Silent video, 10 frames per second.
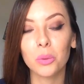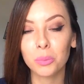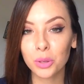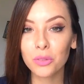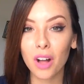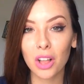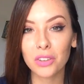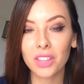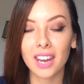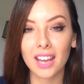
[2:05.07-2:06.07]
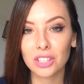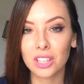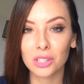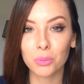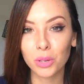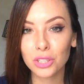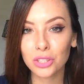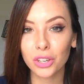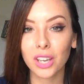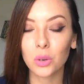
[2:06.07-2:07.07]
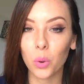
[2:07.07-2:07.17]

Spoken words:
remove all of that excess moisture and